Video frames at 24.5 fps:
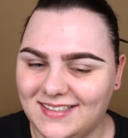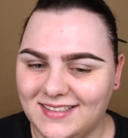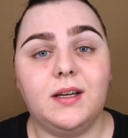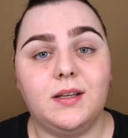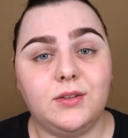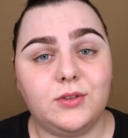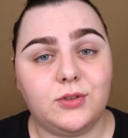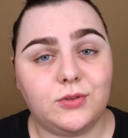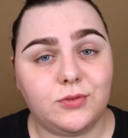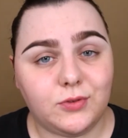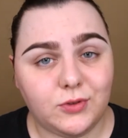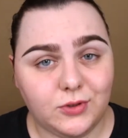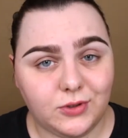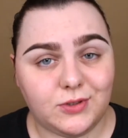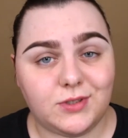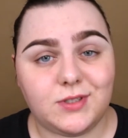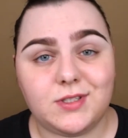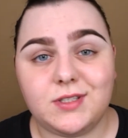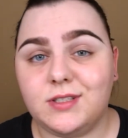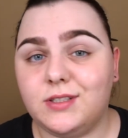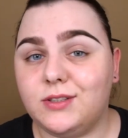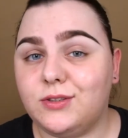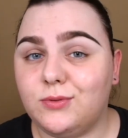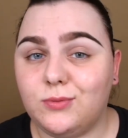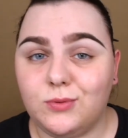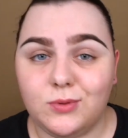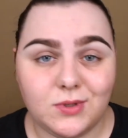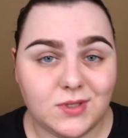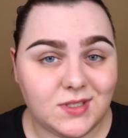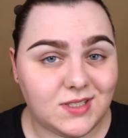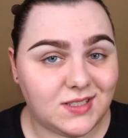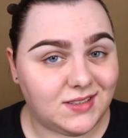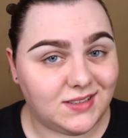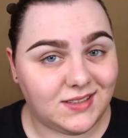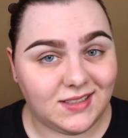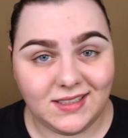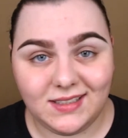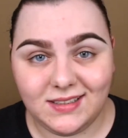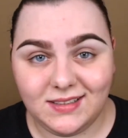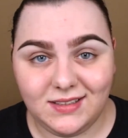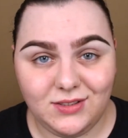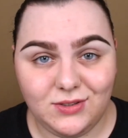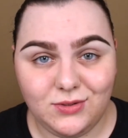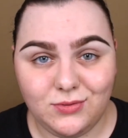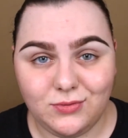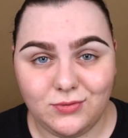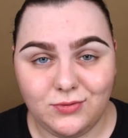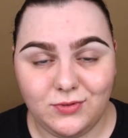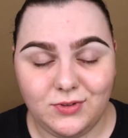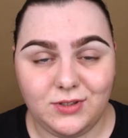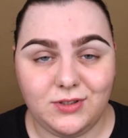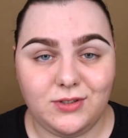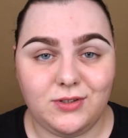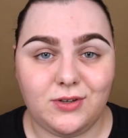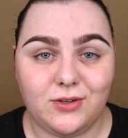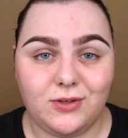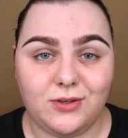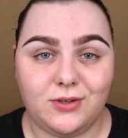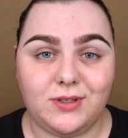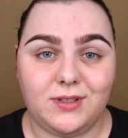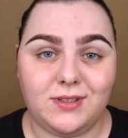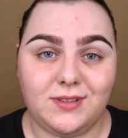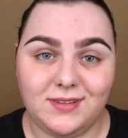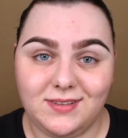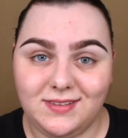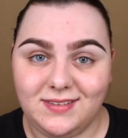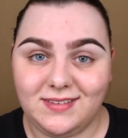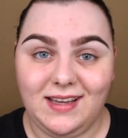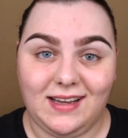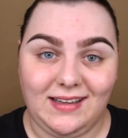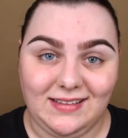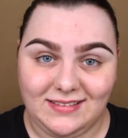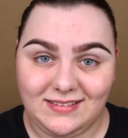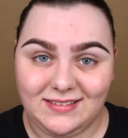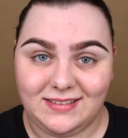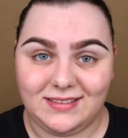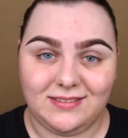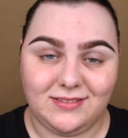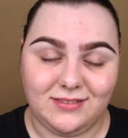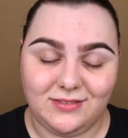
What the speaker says: And of course there wasn't any new video in that